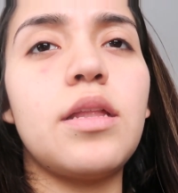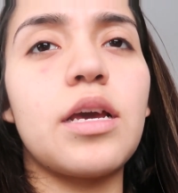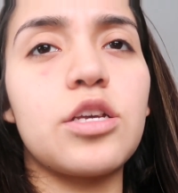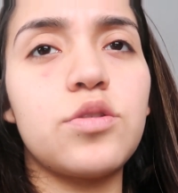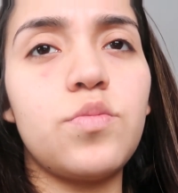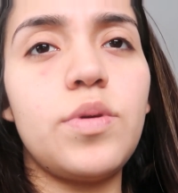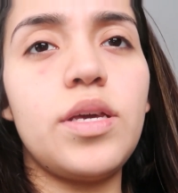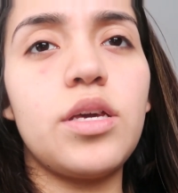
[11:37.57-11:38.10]

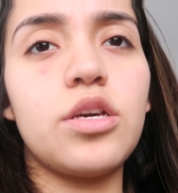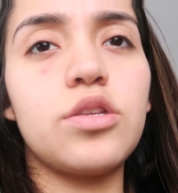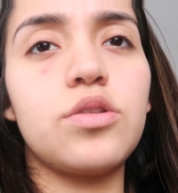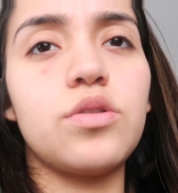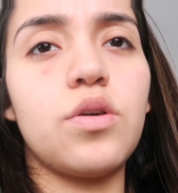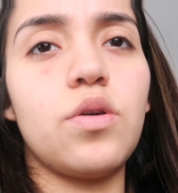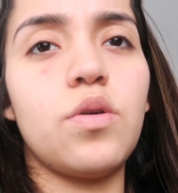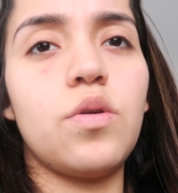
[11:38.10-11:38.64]
next week.
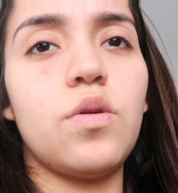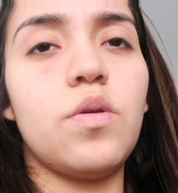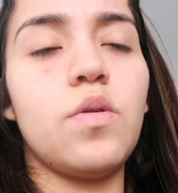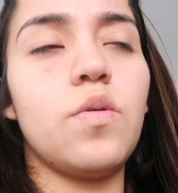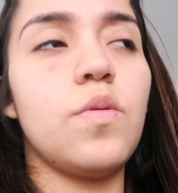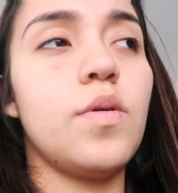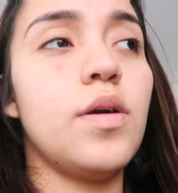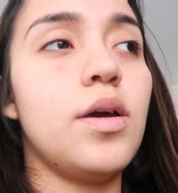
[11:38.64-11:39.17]

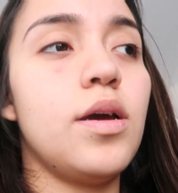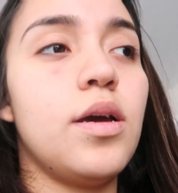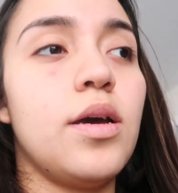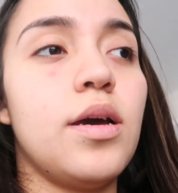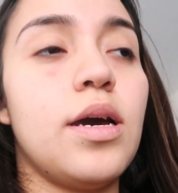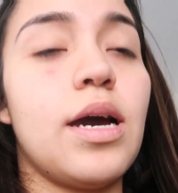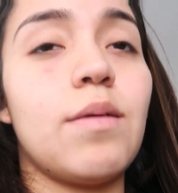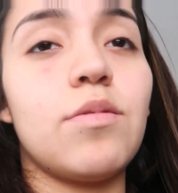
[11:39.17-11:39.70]
So
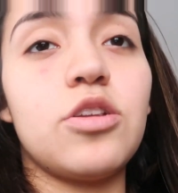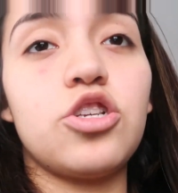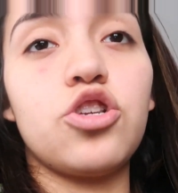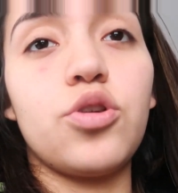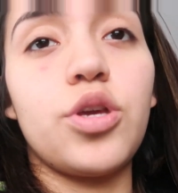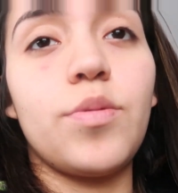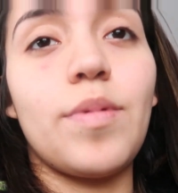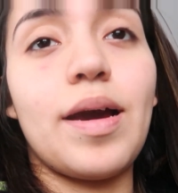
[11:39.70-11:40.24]
I'm going to
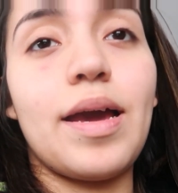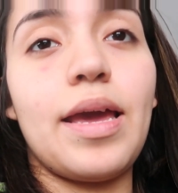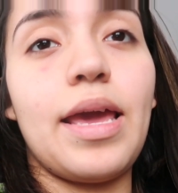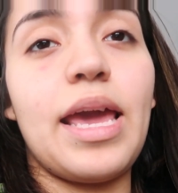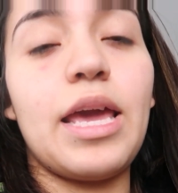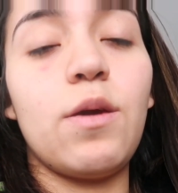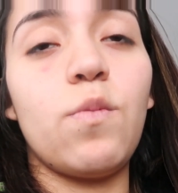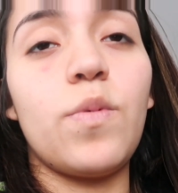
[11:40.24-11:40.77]
show you
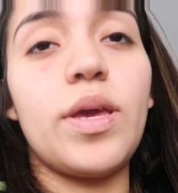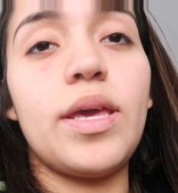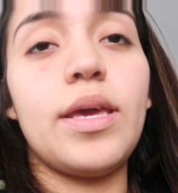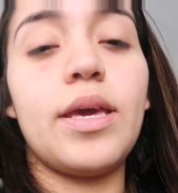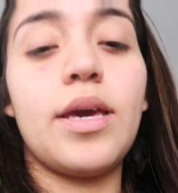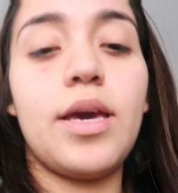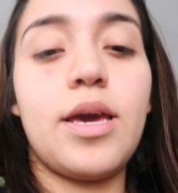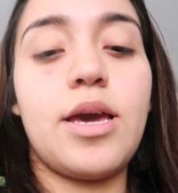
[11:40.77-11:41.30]
my 8
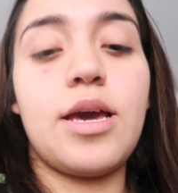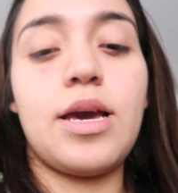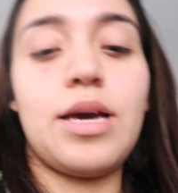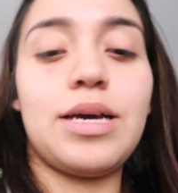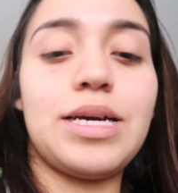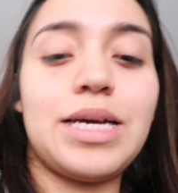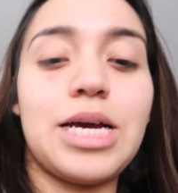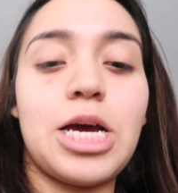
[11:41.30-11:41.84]
week
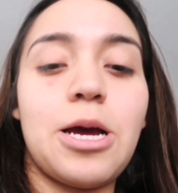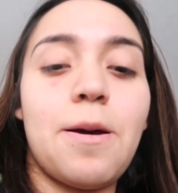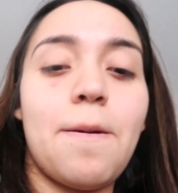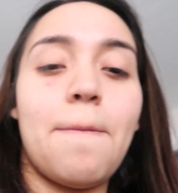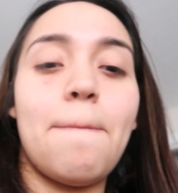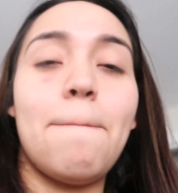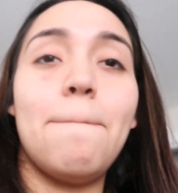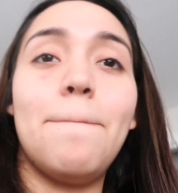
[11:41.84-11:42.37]

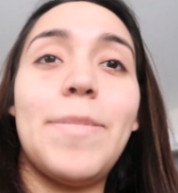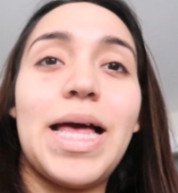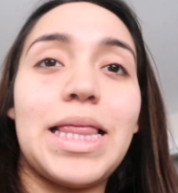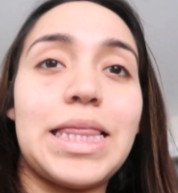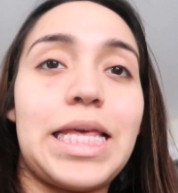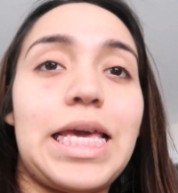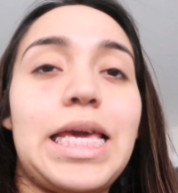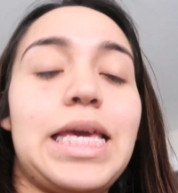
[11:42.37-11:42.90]

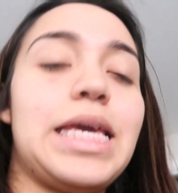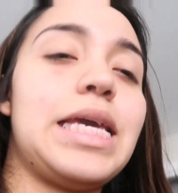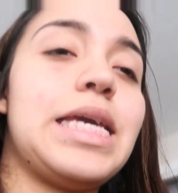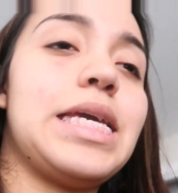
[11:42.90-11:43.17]
belly.